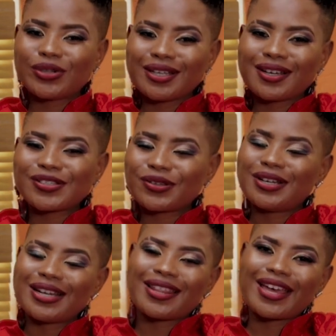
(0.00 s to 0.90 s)
joining us
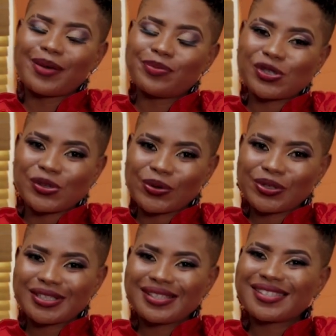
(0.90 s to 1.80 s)
on another
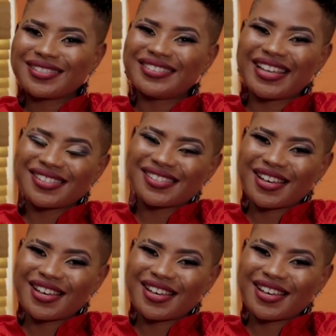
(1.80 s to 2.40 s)
episode. Till next